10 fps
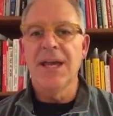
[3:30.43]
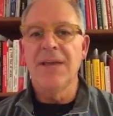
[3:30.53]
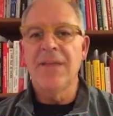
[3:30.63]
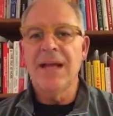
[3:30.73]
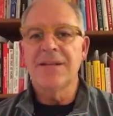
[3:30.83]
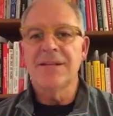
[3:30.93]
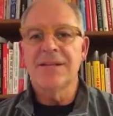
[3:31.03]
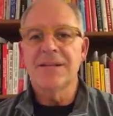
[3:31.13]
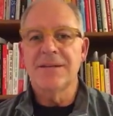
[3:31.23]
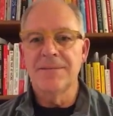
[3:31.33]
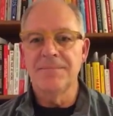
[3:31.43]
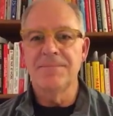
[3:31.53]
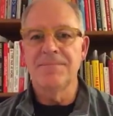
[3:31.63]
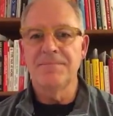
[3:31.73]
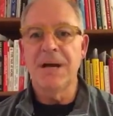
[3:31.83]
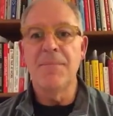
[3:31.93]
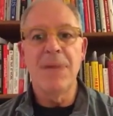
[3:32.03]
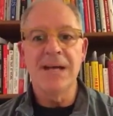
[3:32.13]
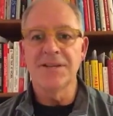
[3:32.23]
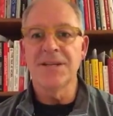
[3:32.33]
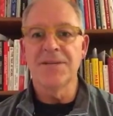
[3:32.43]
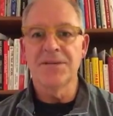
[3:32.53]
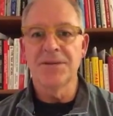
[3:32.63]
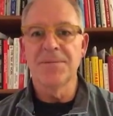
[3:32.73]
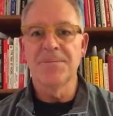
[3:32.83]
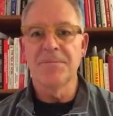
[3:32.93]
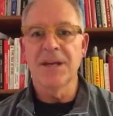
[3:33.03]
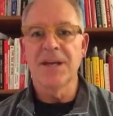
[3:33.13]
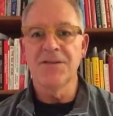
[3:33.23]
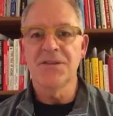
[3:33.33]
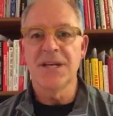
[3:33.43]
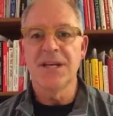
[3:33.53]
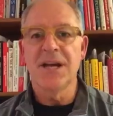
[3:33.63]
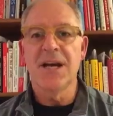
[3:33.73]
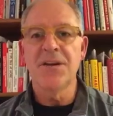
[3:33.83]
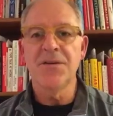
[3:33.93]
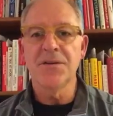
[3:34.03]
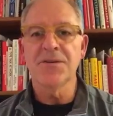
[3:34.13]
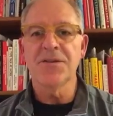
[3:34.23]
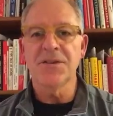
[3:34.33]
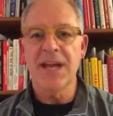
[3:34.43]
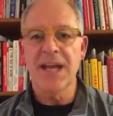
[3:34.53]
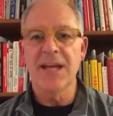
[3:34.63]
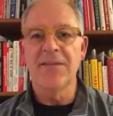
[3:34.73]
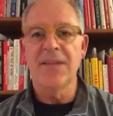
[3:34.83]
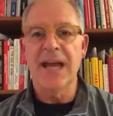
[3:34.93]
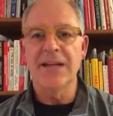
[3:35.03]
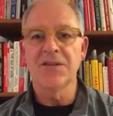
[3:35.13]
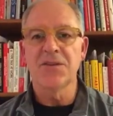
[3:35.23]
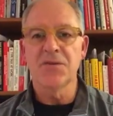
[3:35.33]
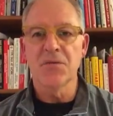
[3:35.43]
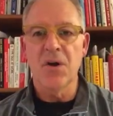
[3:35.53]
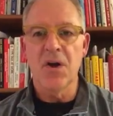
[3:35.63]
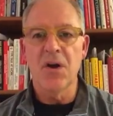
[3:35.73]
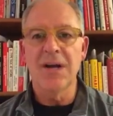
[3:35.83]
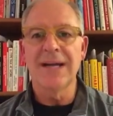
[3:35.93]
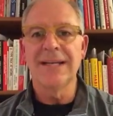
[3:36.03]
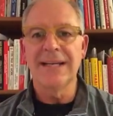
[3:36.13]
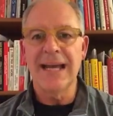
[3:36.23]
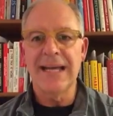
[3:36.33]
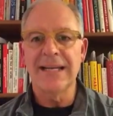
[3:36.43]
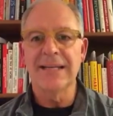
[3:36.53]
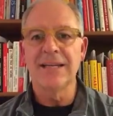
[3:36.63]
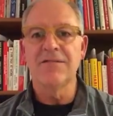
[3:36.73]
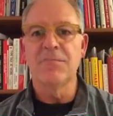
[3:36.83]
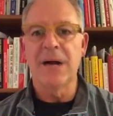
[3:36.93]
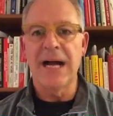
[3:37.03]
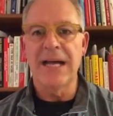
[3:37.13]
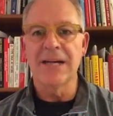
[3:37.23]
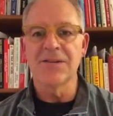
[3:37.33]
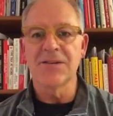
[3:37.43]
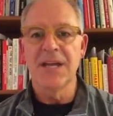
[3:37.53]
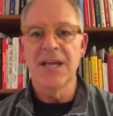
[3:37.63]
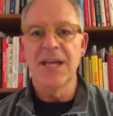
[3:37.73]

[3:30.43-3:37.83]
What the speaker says: And that's my message, is that understand that strong negative bias